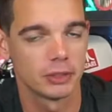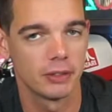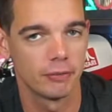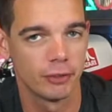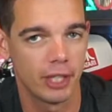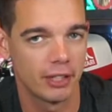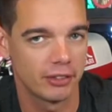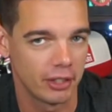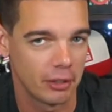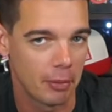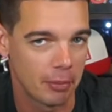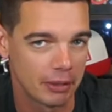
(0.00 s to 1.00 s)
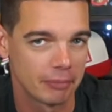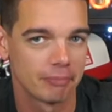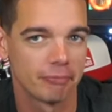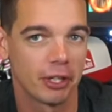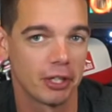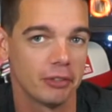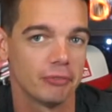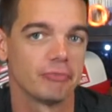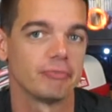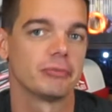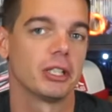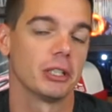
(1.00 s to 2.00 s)
If you can't tell, I'm a big fan of
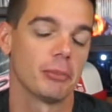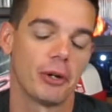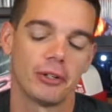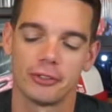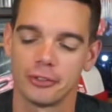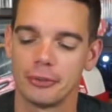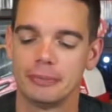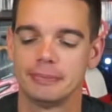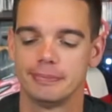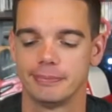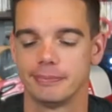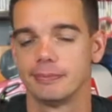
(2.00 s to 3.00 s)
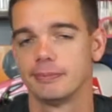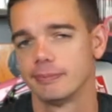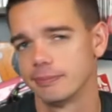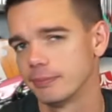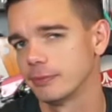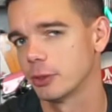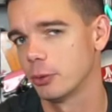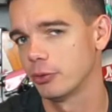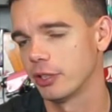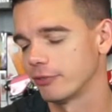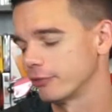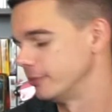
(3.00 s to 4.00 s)
Kingdom Hearts, so cool stuff.